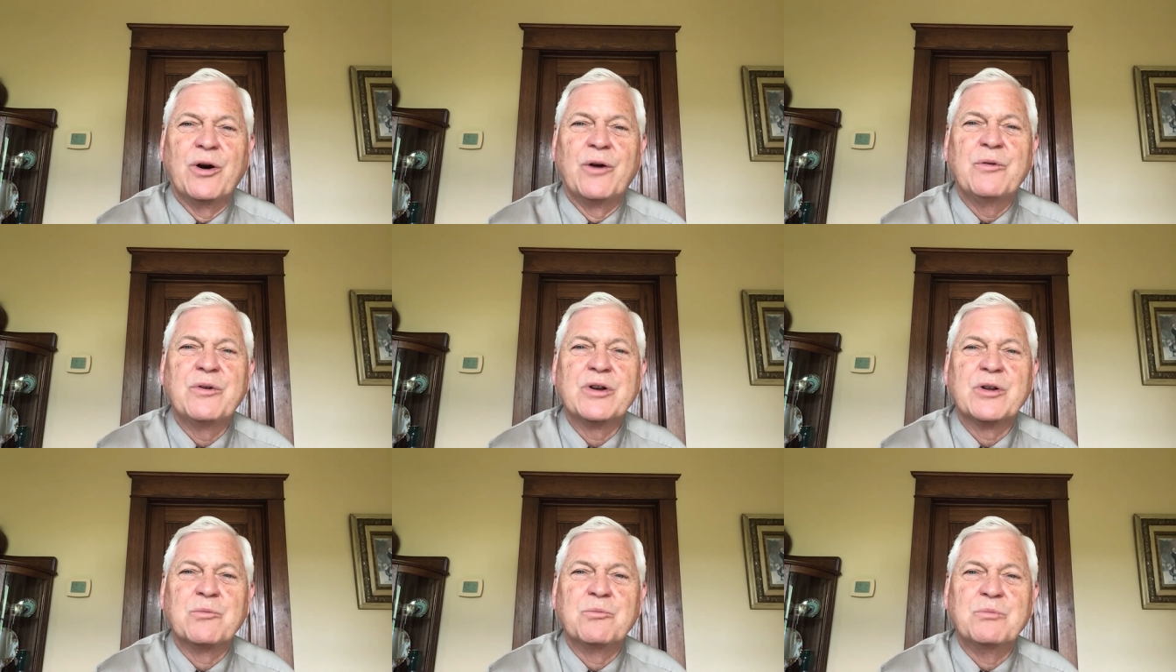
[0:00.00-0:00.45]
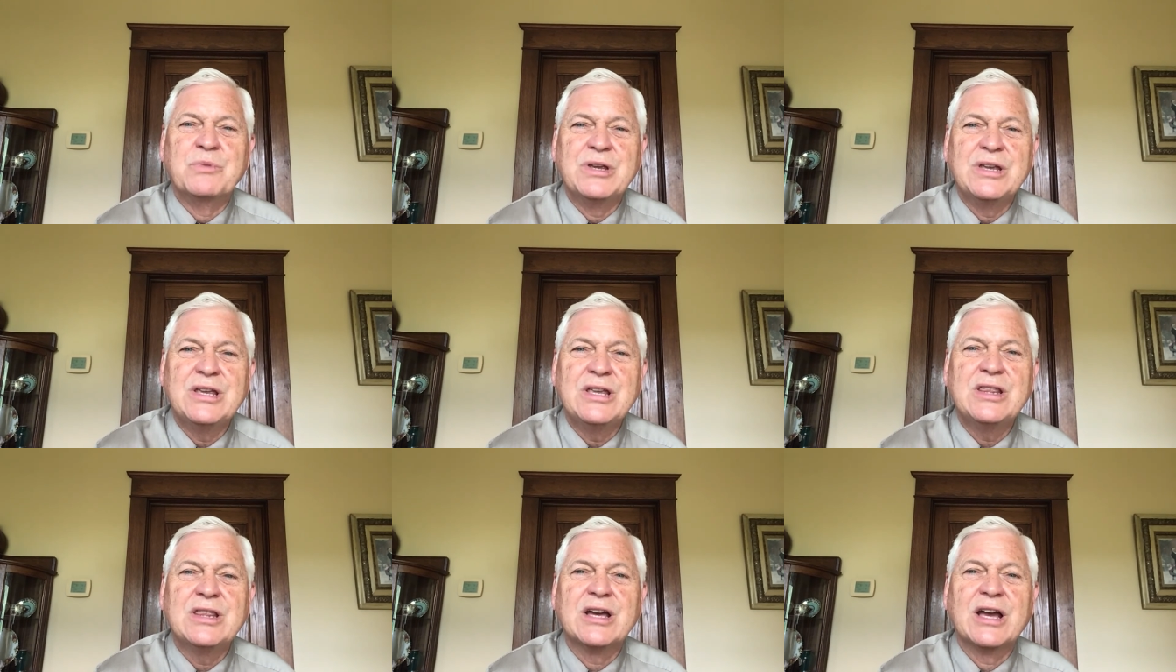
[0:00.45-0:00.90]
I want to
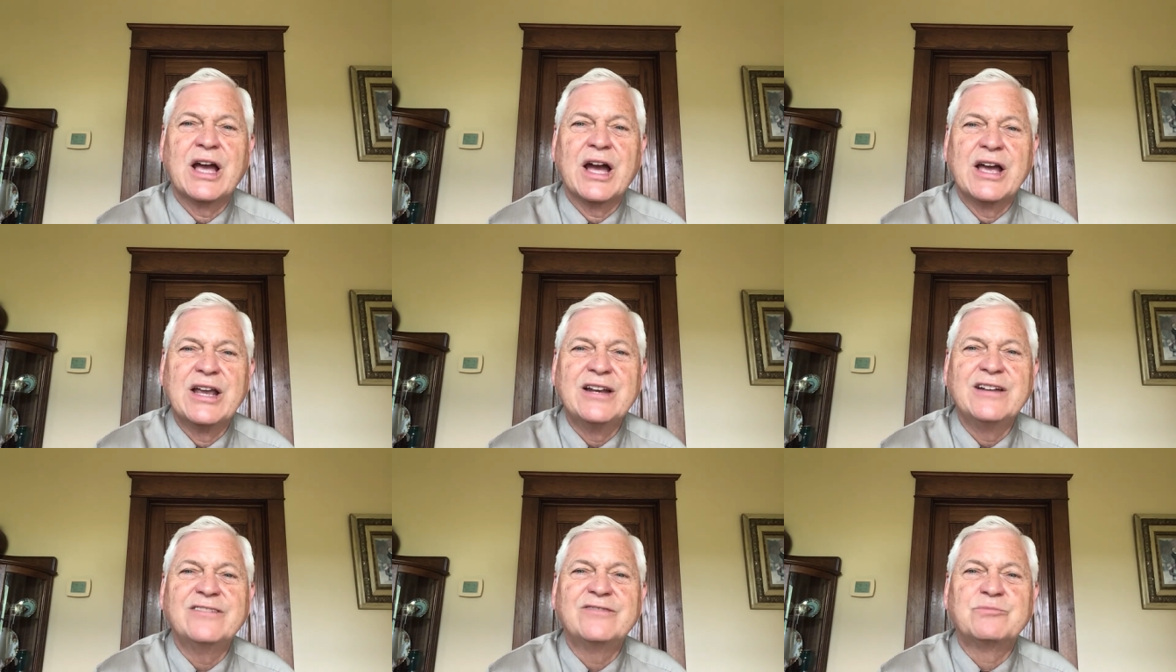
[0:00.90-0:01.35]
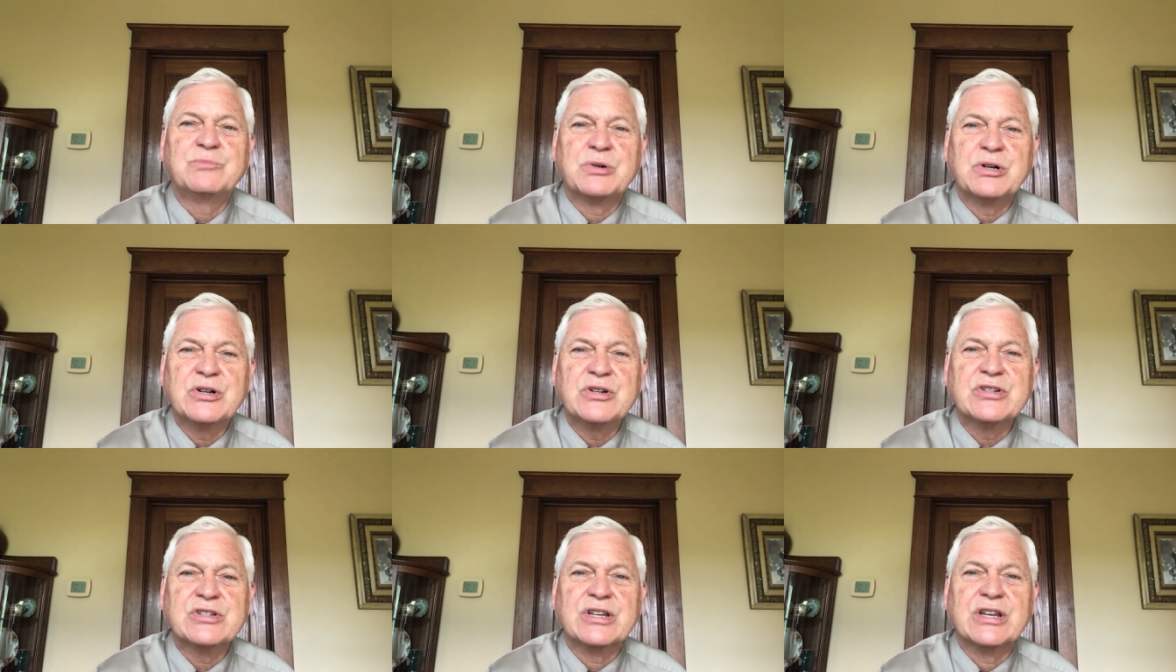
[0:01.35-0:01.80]
be the kind of
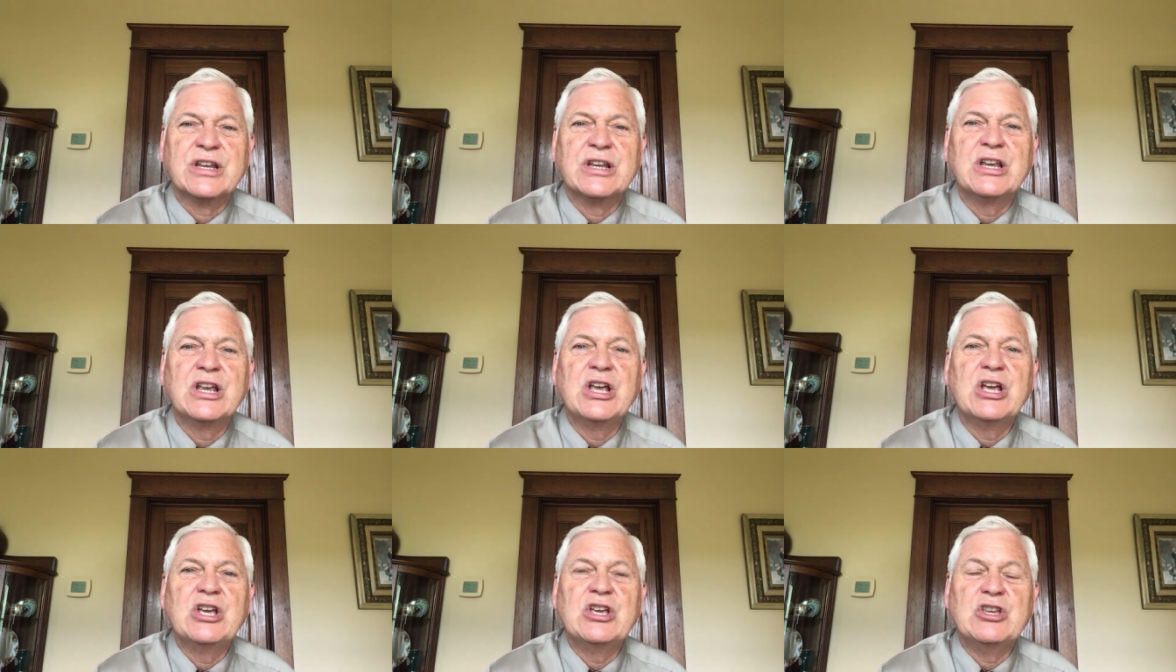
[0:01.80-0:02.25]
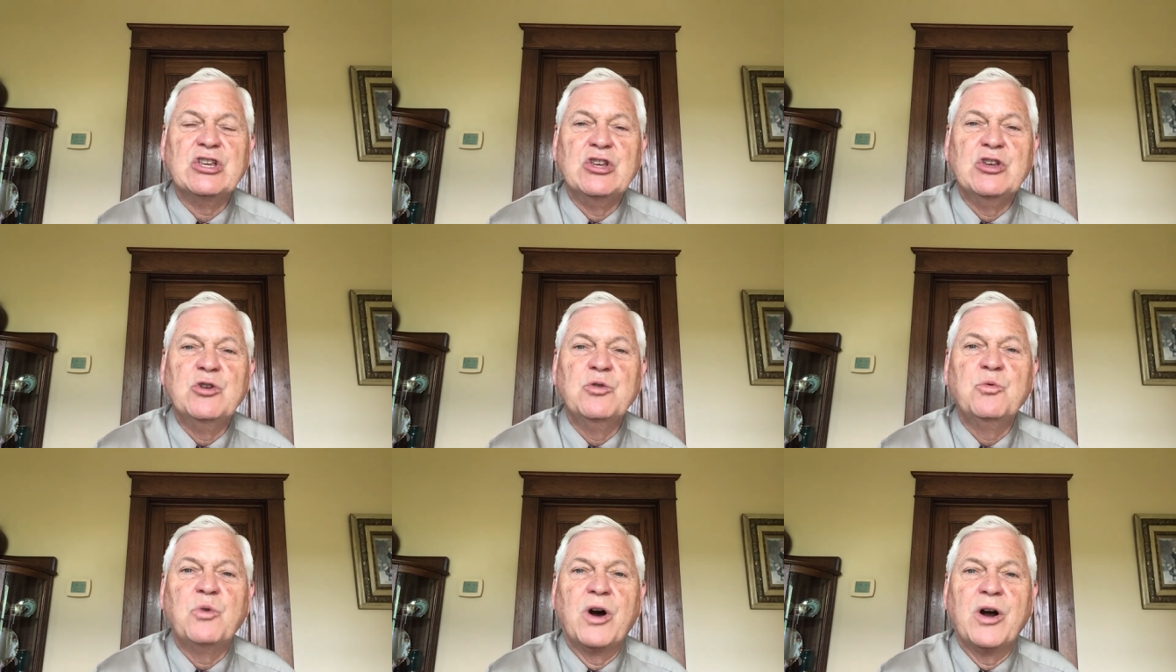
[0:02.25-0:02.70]
person
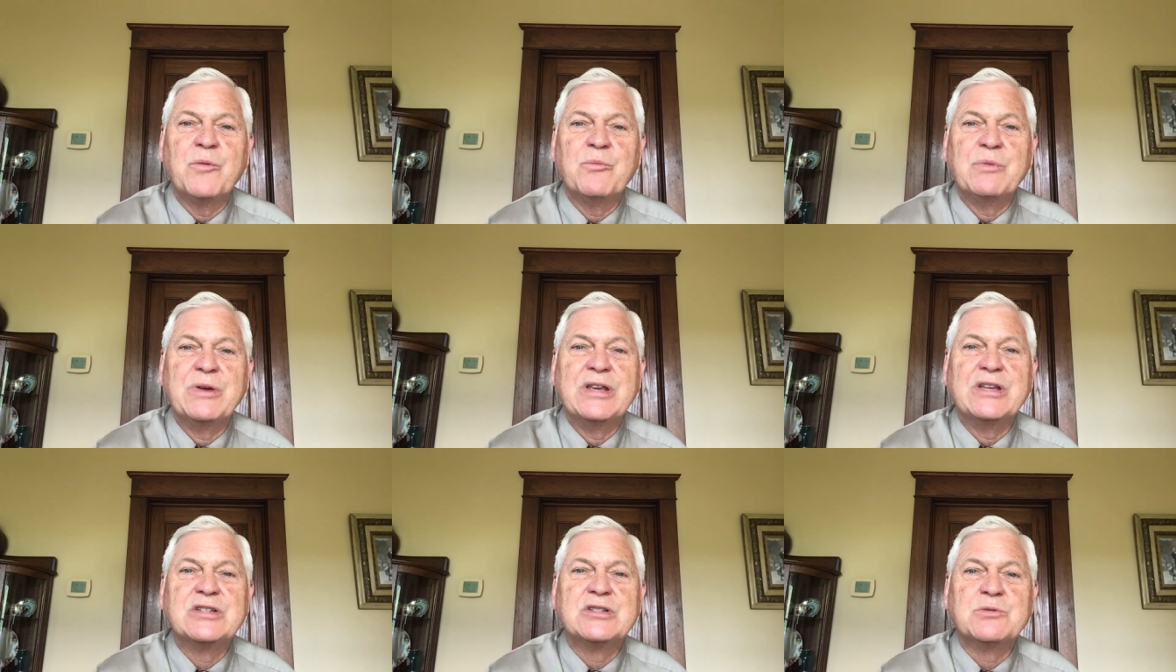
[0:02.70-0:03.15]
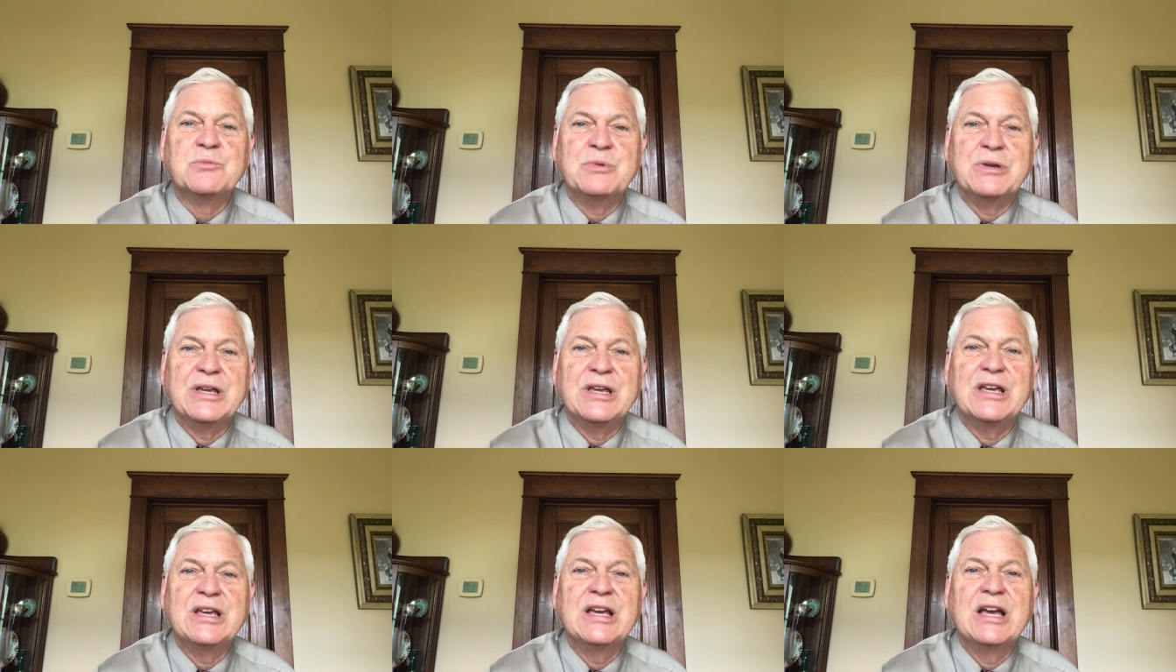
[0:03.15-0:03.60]
you want me to
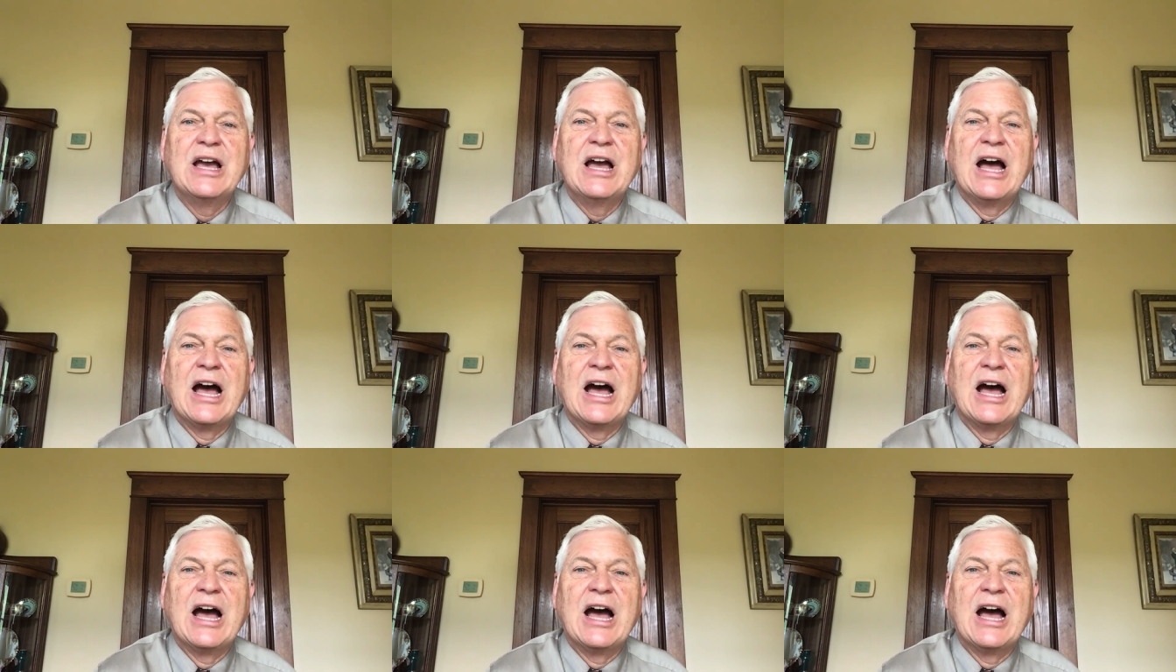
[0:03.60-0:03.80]
be.